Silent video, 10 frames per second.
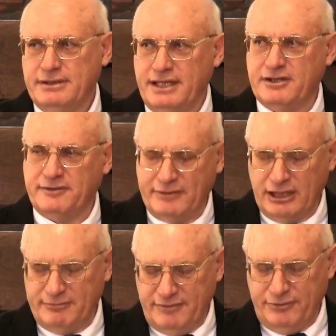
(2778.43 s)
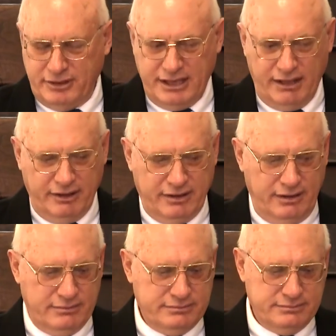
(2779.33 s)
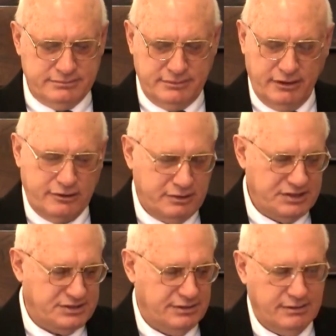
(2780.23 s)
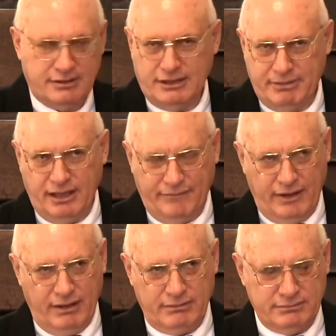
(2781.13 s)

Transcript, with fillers: and the development of your character. No question about that.